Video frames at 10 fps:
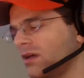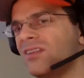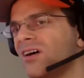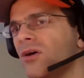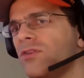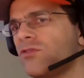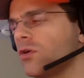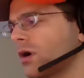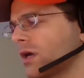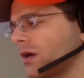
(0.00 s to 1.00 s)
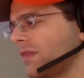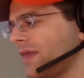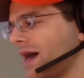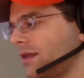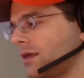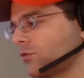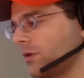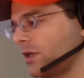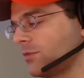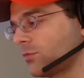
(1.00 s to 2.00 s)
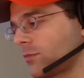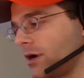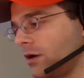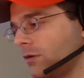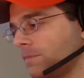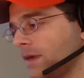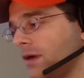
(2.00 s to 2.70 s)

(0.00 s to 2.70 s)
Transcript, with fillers: No, he's still working on that, explained Miss Morengo.